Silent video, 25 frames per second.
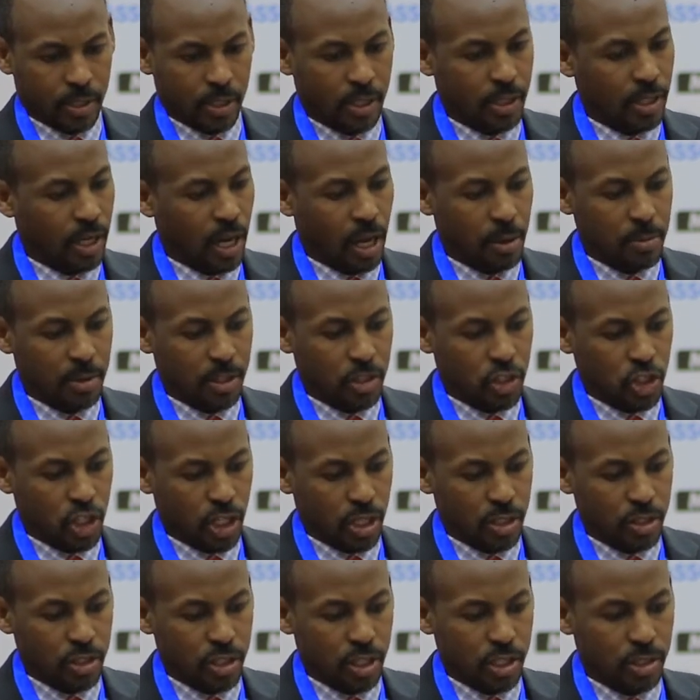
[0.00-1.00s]
climate
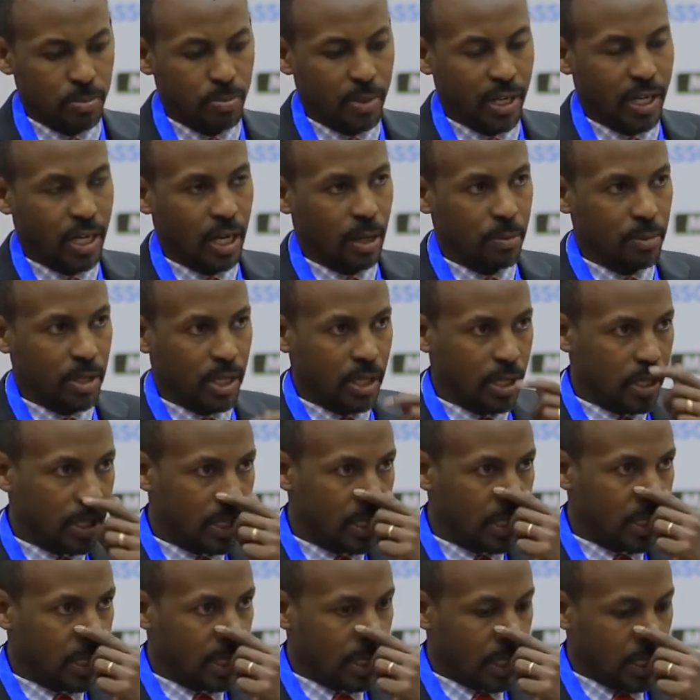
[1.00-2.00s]
change is becoming
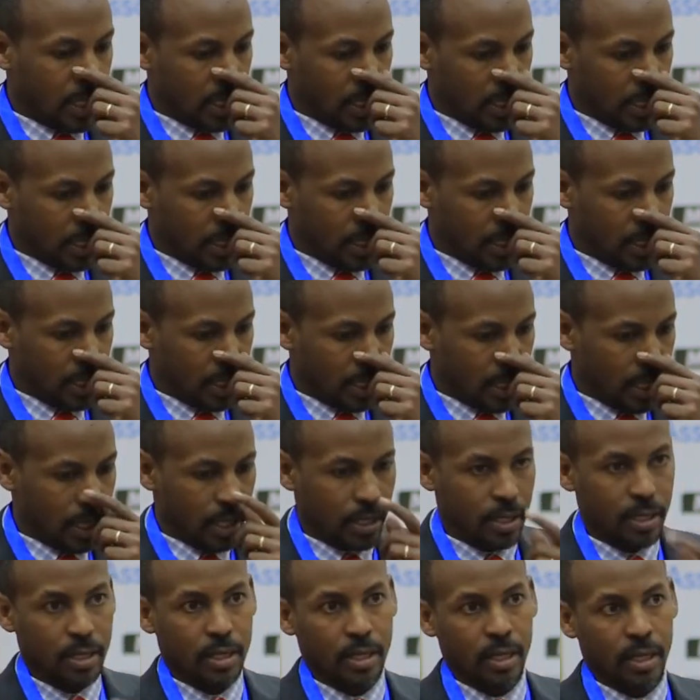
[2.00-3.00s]

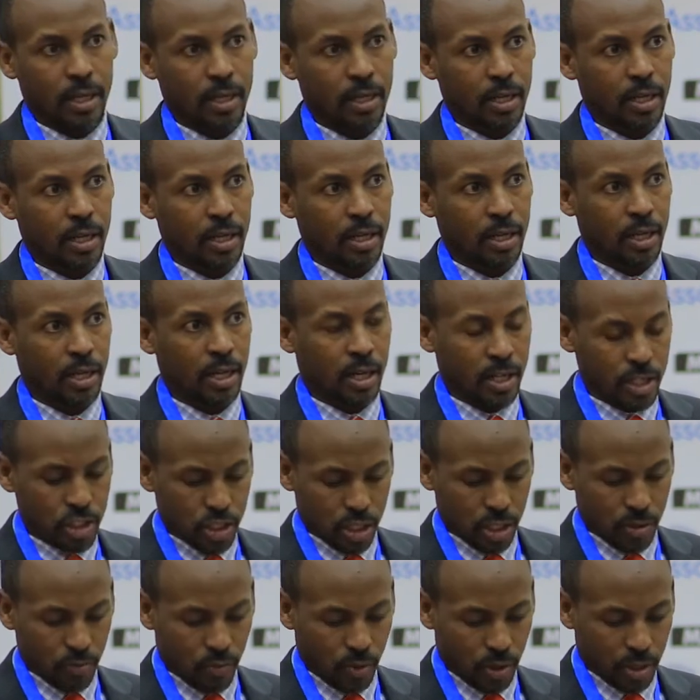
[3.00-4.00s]
a
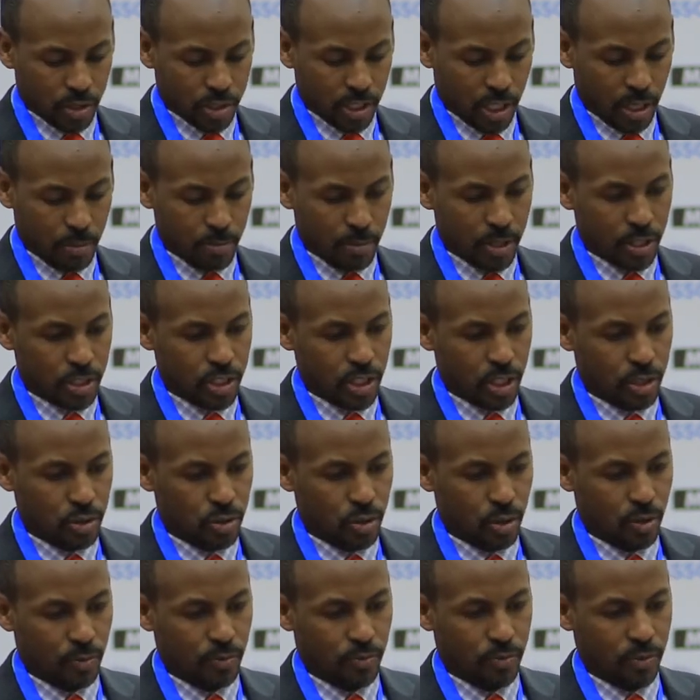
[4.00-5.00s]
reason for the
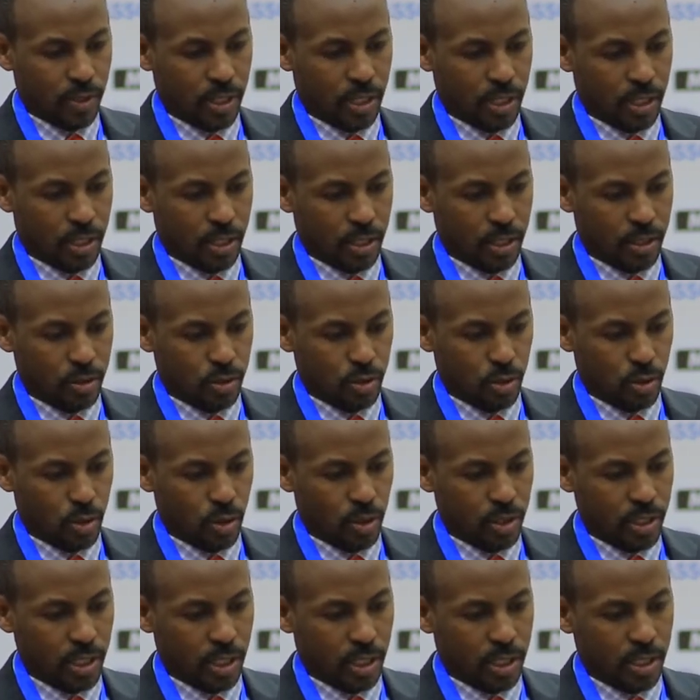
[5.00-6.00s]
emergence of
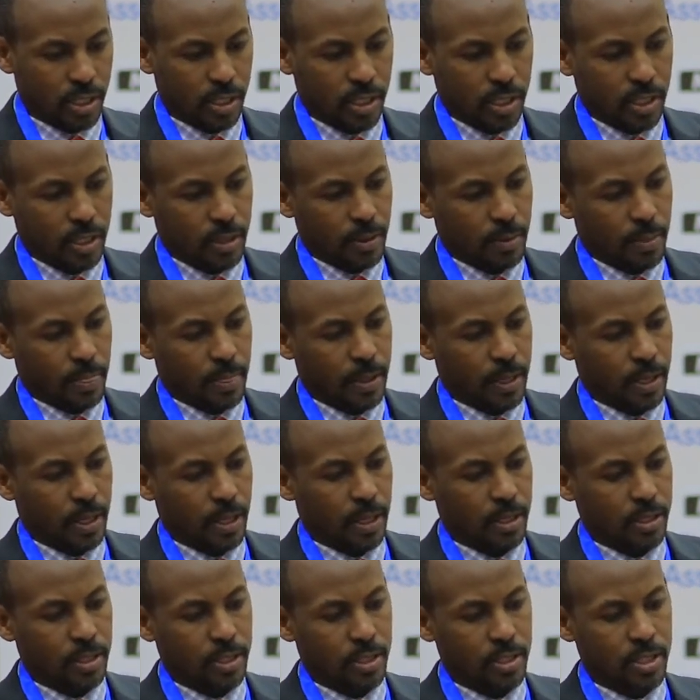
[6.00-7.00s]
zoonotic
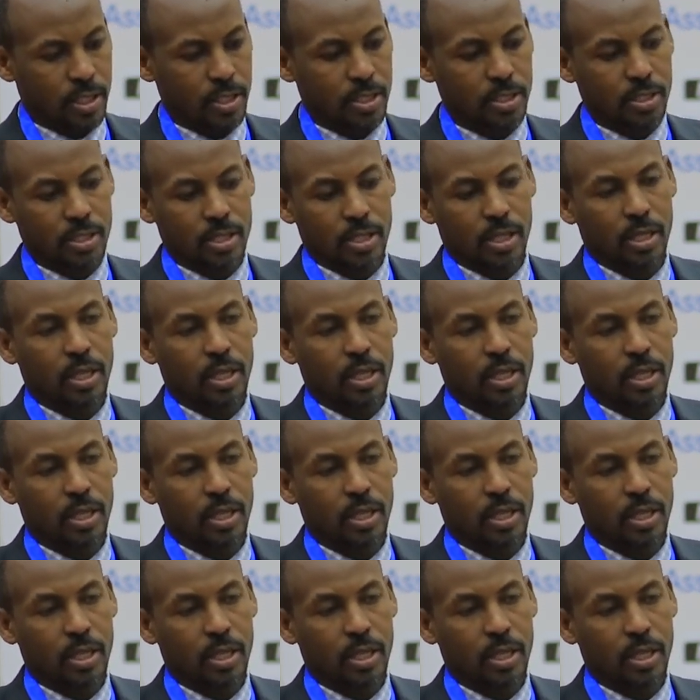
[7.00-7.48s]
disease.